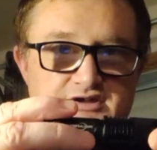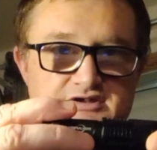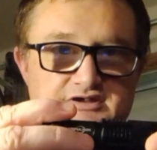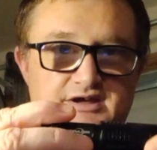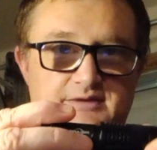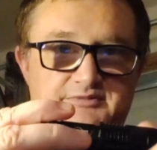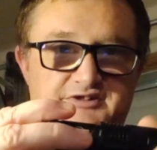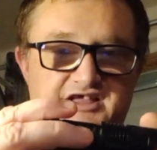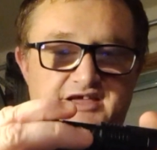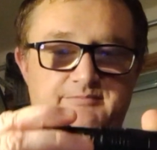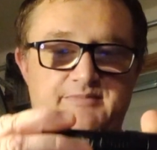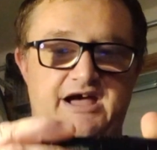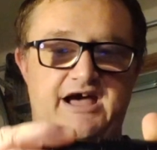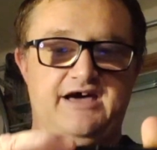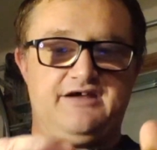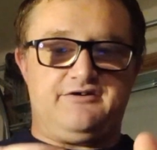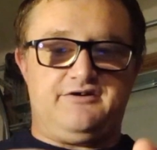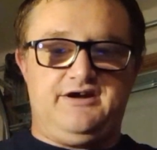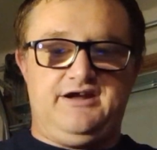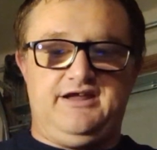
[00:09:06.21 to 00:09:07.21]
AA
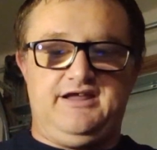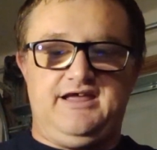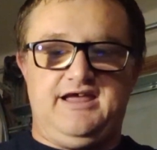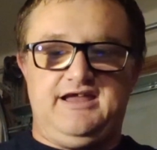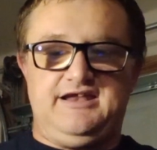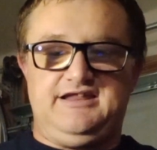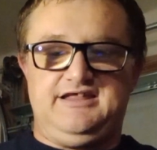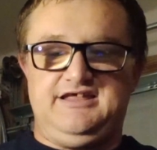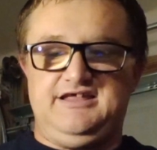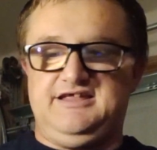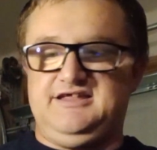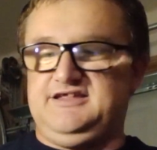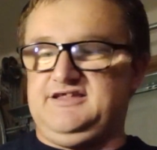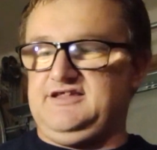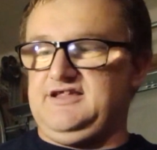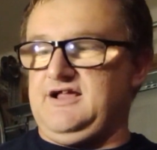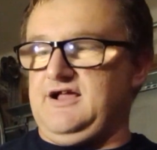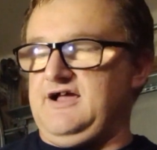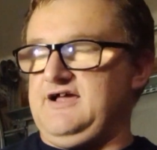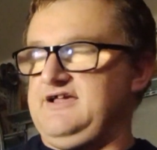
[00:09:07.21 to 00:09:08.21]
battery, and
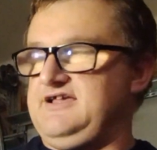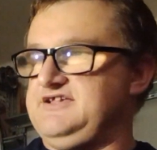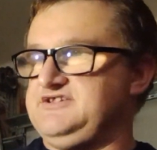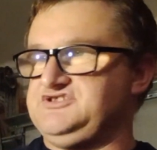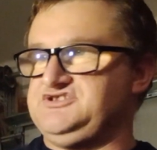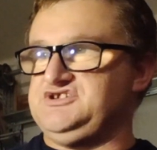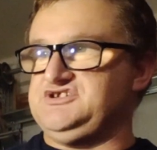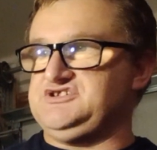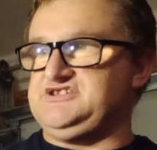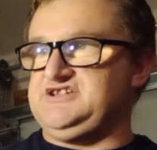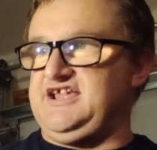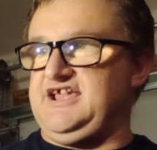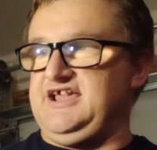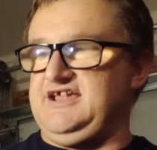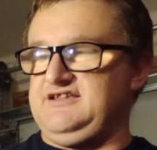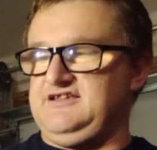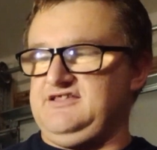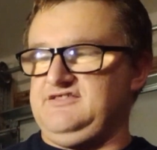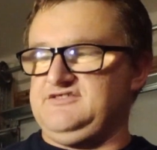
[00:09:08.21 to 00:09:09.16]
he is just handy.